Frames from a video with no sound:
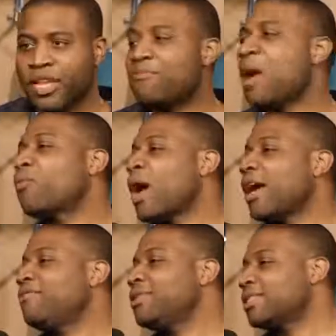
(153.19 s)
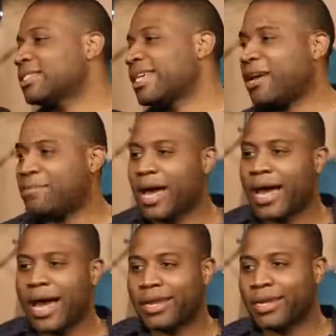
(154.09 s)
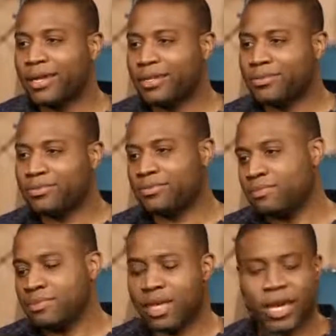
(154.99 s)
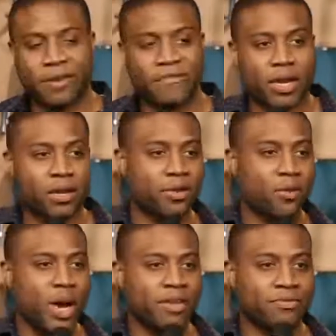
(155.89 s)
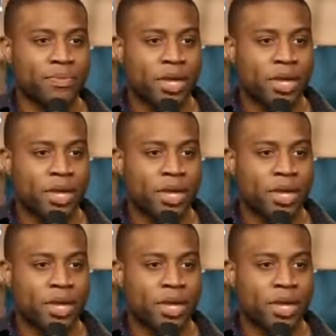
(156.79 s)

If my wife gets attacked by an alligator, I got to find another wife.